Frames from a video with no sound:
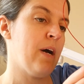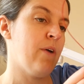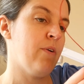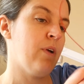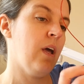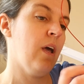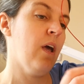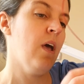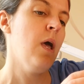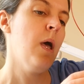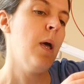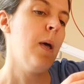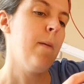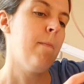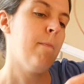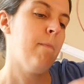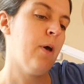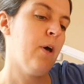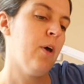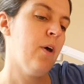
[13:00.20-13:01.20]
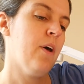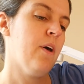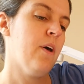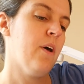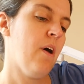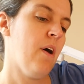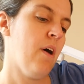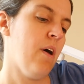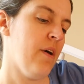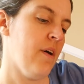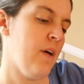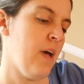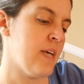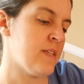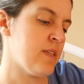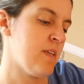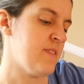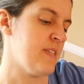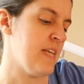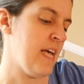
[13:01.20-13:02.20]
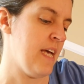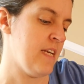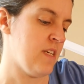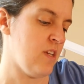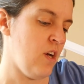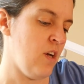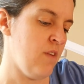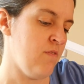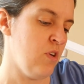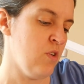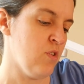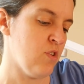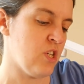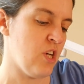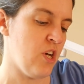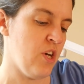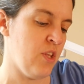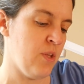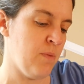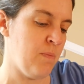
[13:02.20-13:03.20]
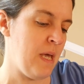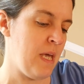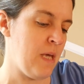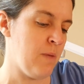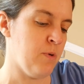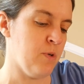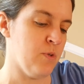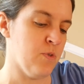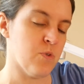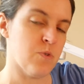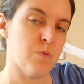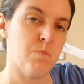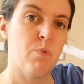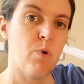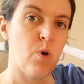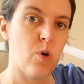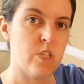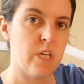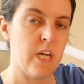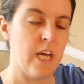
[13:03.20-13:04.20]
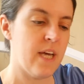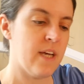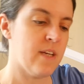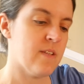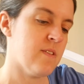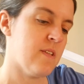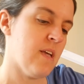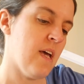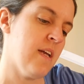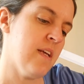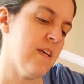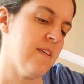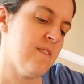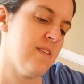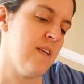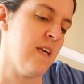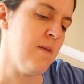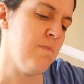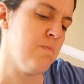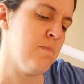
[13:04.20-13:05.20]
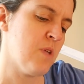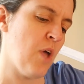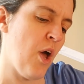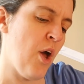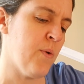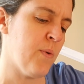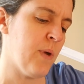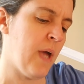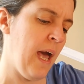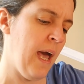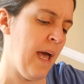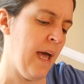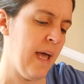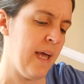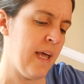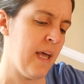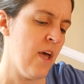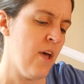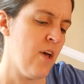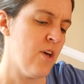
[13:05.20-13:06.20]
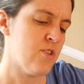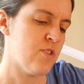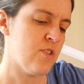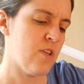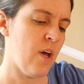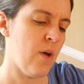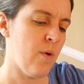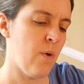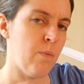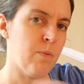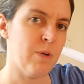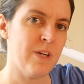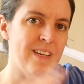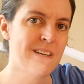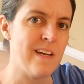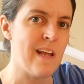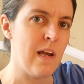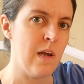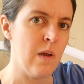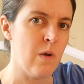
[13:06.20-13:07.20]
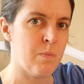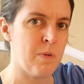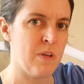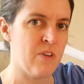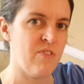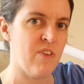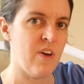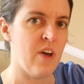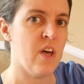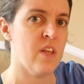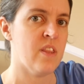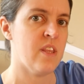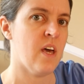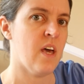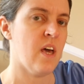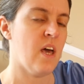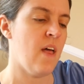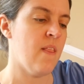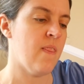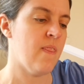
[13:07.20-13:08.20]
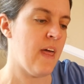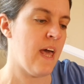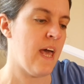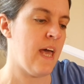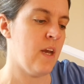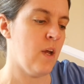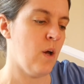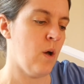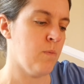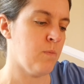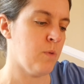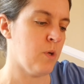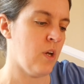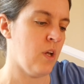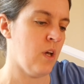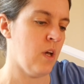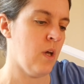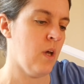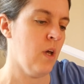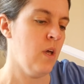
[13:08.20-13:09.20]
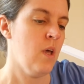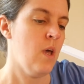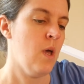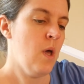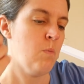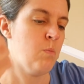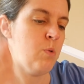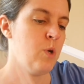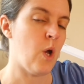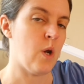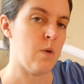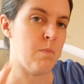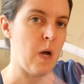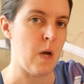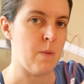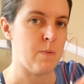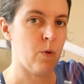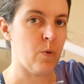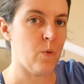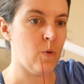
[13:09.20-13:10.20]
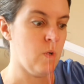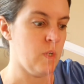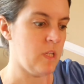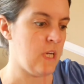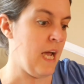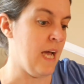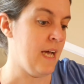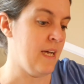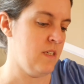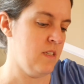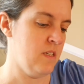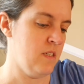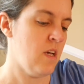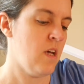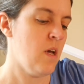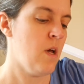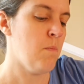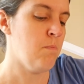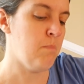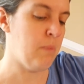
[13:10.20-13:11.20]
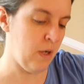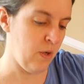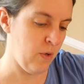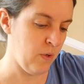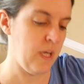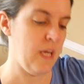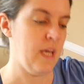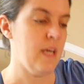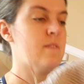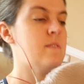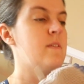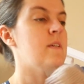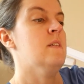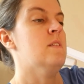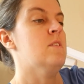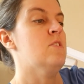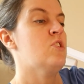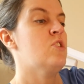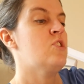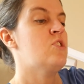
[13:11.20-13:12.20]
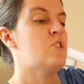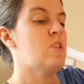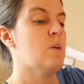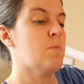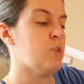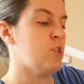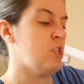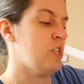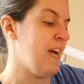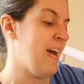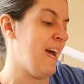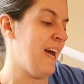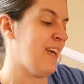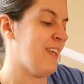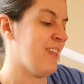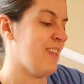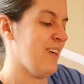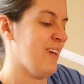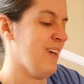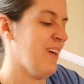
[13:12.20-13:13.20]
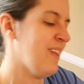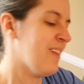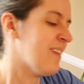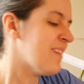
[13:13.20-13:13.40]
it. But as I've said, I've looked at other people's projects and it seems okay. So I'm going to knit a little bit further, and then I'm going to put it on a barber board and block it and just double check that